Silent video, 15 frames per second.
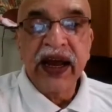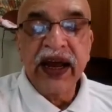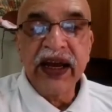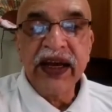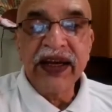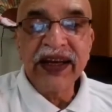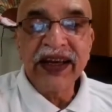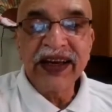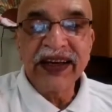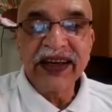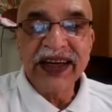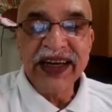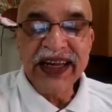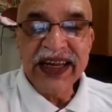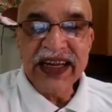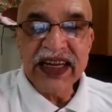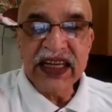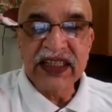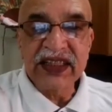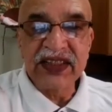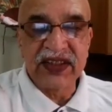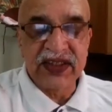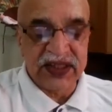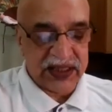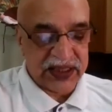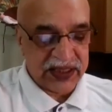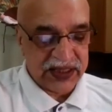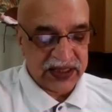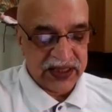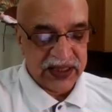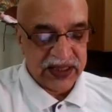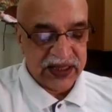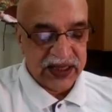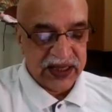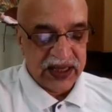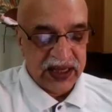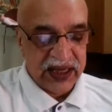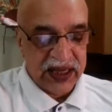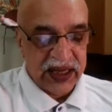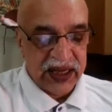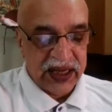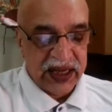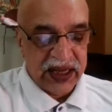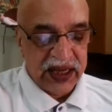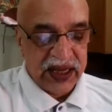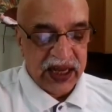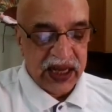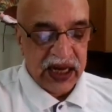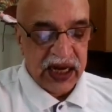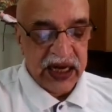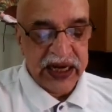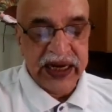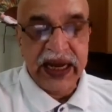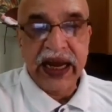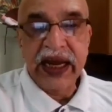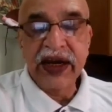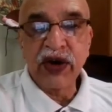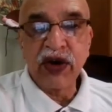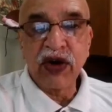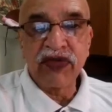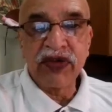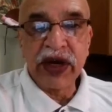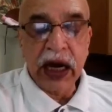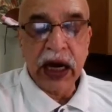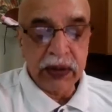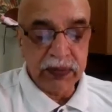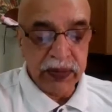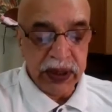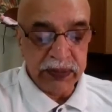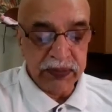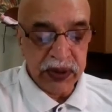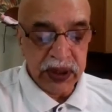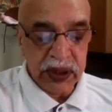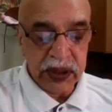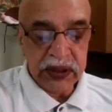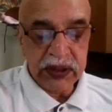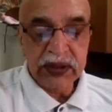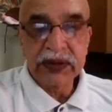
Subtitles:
India needs a cadre of young people